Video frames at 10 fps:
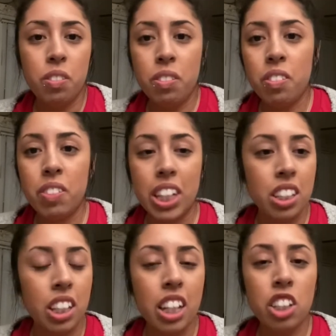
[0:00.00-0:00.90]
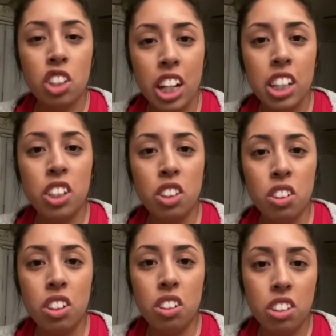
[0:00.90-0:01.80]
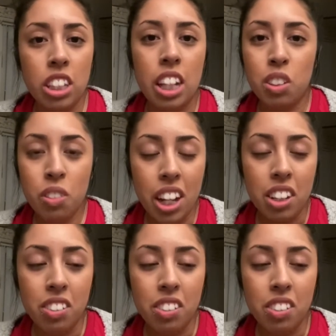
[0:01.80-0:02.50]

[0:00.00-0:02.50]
because I could try to do those as well.